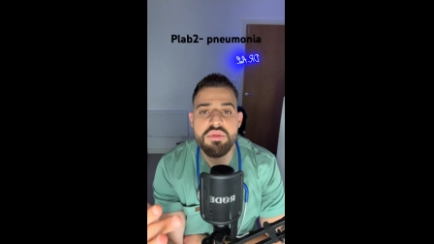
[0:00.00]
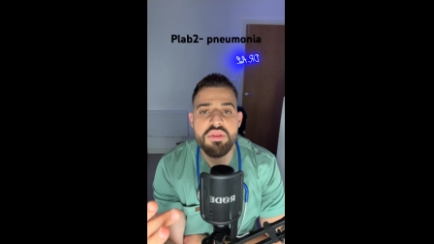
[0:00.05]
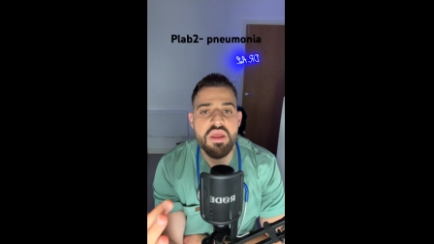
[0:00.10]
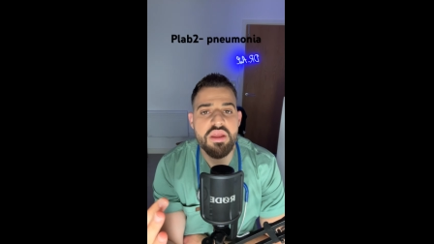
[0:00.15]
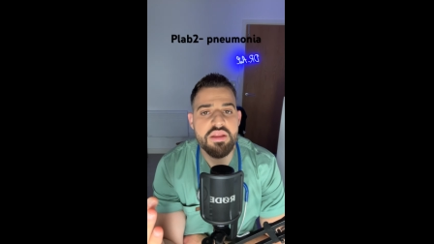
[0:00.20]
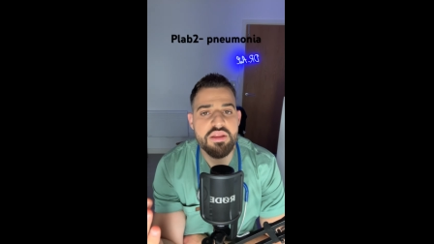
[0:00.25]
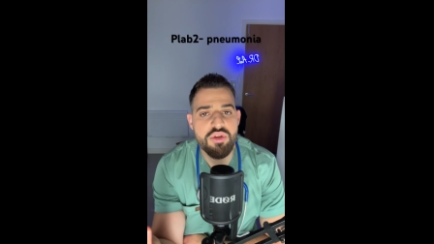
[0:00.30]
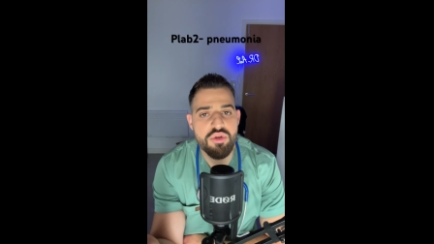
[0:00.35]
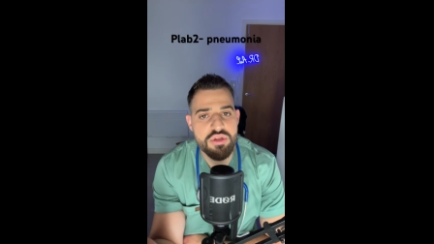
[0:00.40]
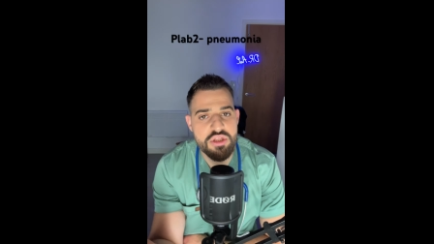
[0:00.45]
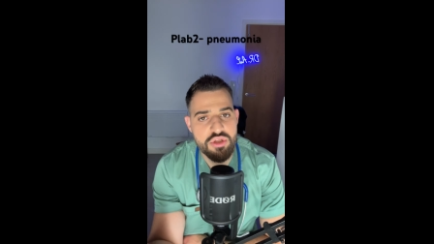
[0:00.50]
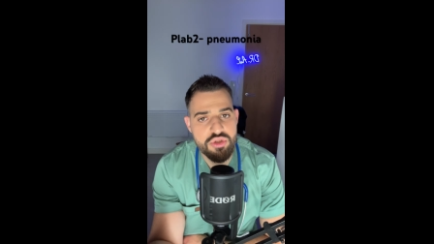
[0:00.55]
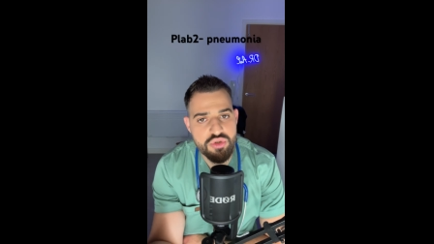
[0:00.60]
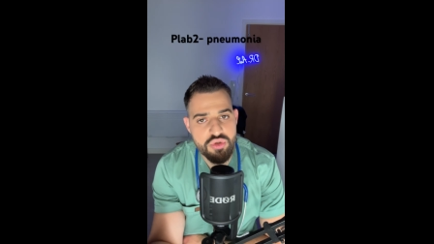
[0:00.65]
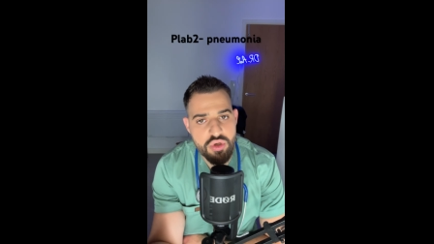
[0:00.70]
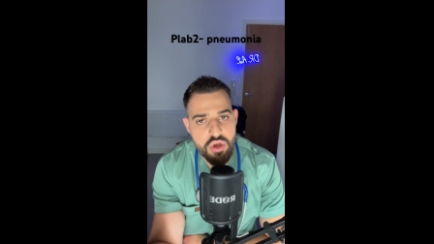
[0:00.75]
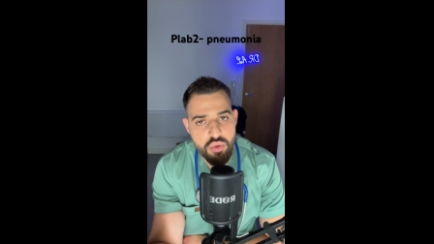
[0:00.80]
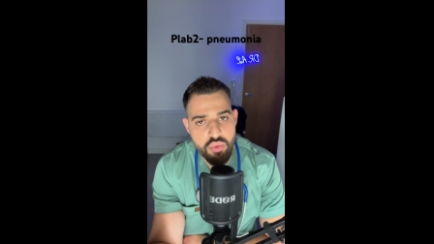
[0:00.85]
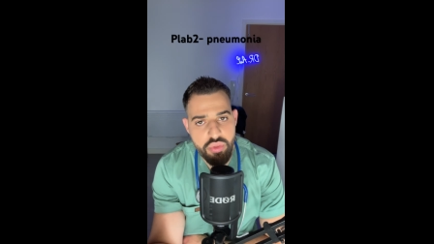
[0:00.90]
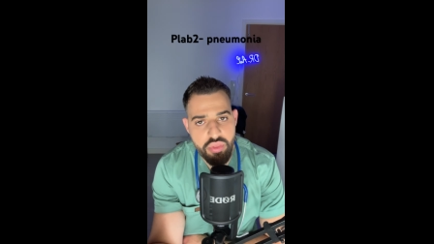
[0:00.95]
then you need to
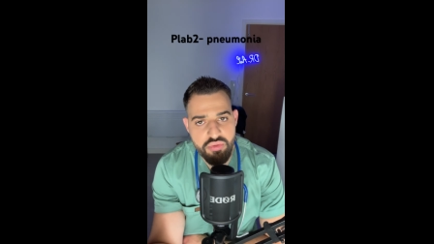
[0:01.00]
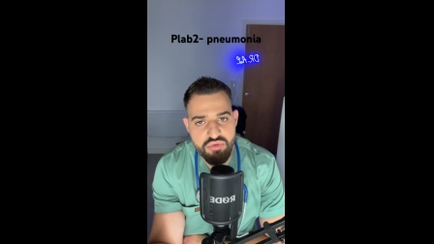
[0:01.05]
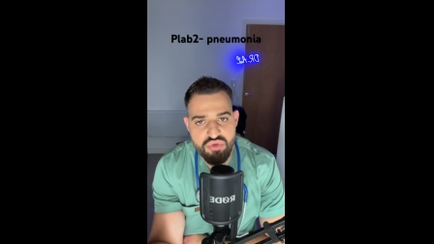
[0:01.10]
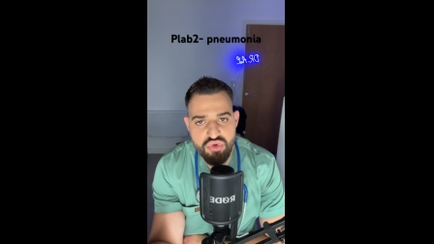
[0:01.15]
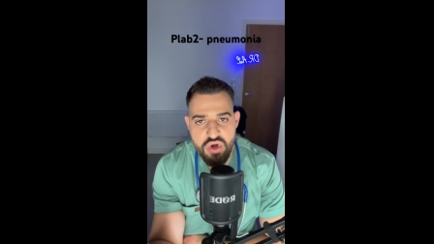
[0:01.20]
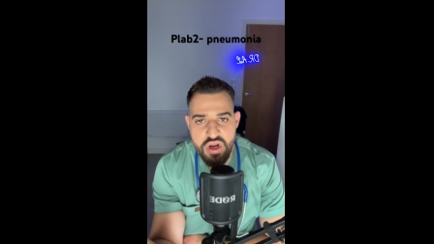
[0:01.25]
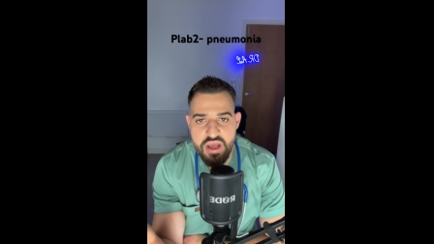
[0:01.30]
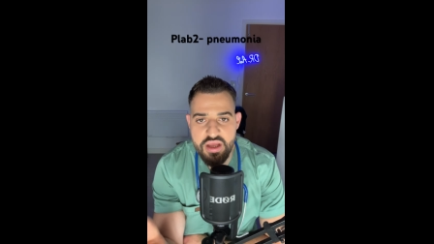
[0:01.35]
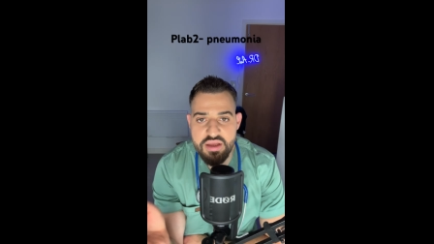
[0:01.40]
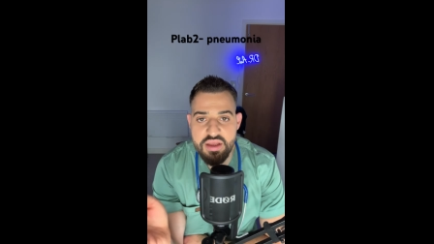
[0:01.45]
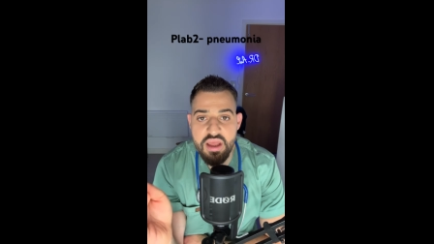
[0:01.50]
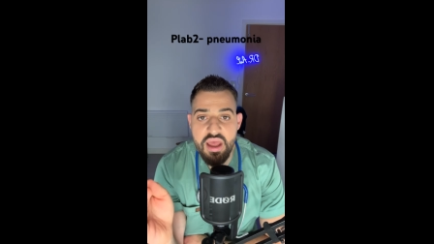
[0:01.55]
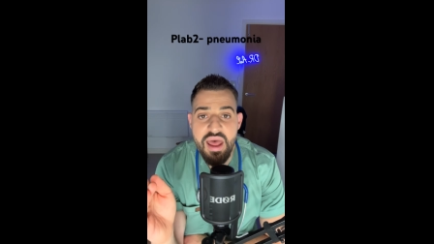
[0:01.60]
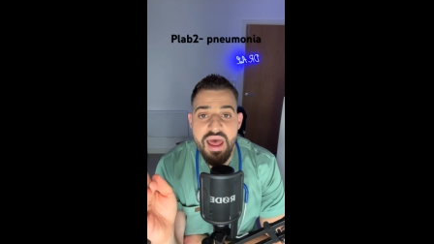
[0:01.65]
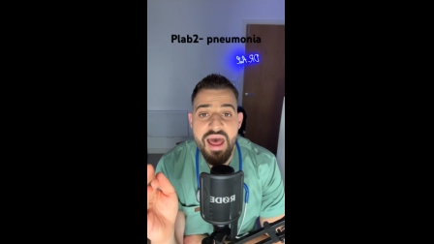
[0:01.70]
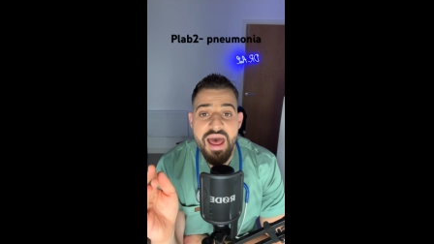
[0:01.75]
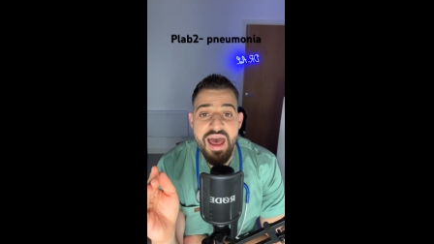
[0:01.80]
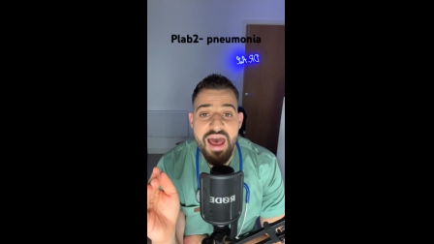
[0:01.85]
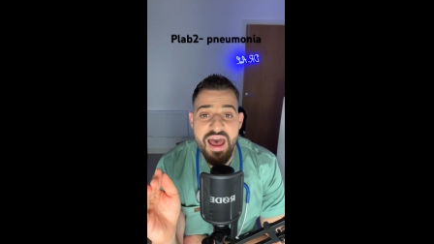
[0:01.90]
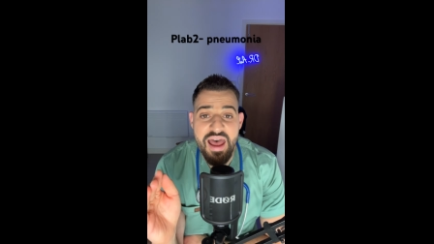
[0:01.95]
go with track.
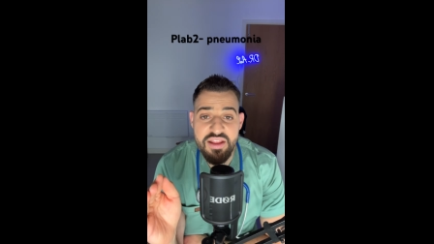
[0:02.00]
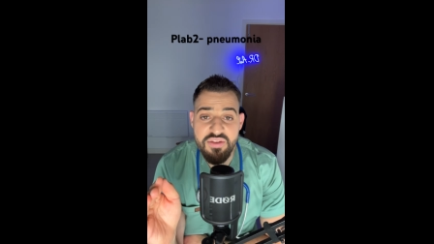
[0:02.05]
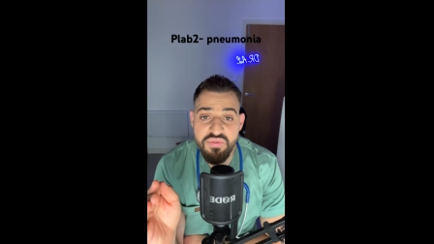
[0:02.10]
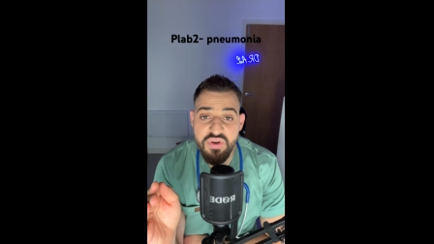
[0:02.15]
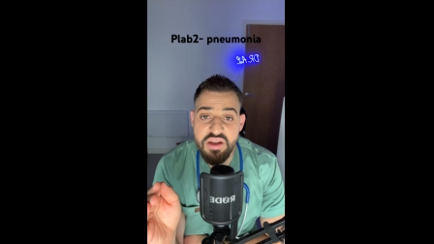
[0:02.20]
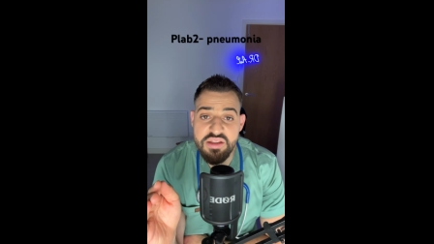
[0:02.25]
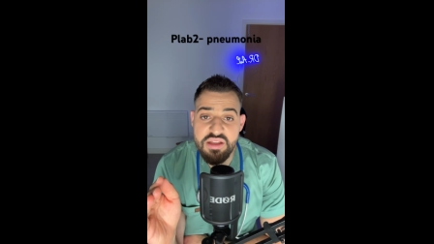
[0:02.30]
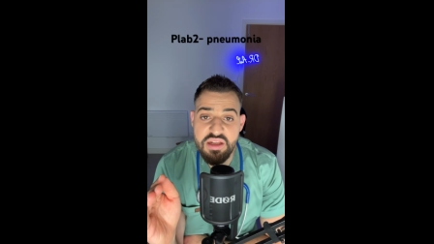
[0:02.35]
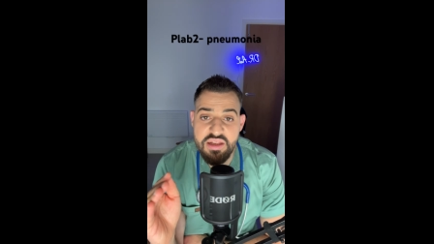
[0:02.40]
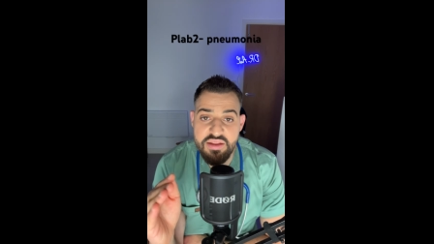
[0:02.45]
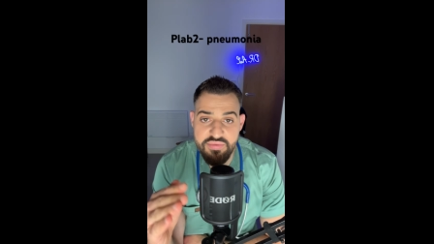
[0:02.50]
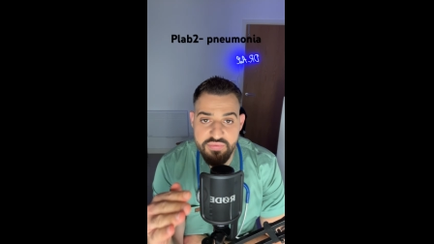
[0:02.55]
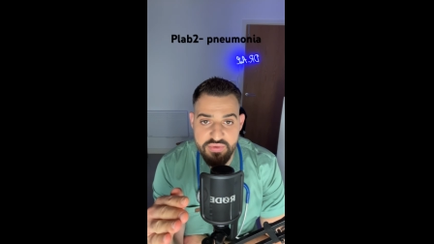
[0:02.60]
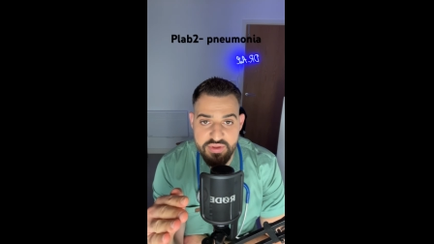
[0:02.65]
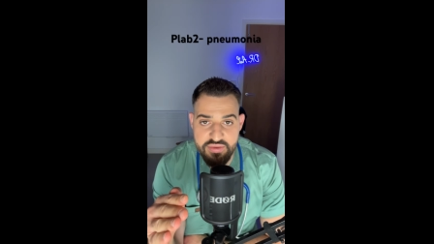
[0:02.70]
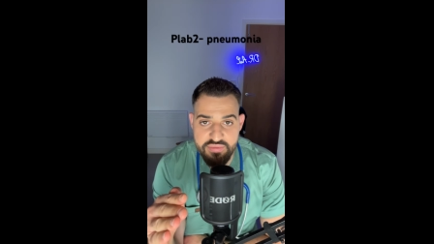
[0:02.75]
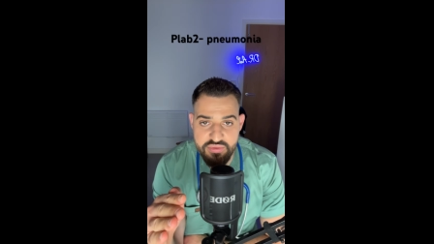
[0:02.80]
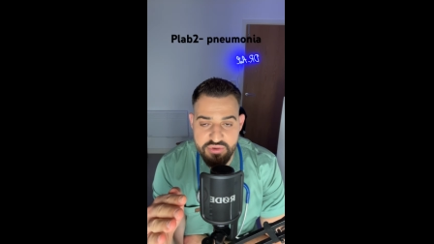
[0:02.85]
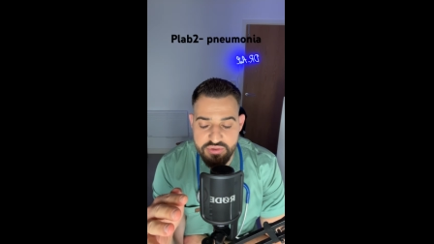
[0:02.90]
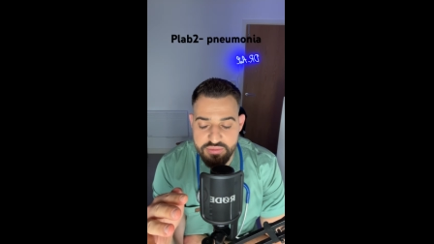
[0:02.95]
And finally,
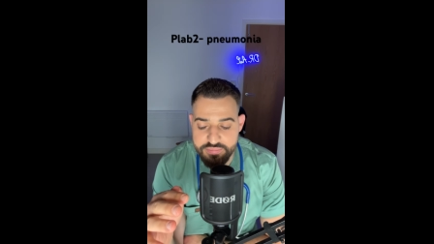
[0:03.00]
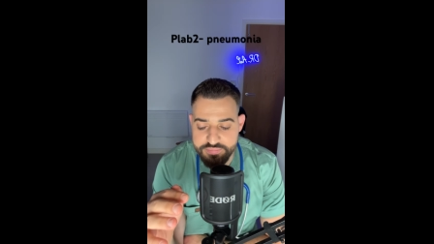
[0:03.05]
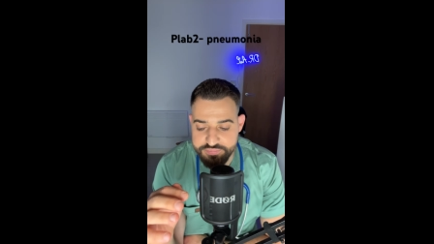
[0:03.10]
fever.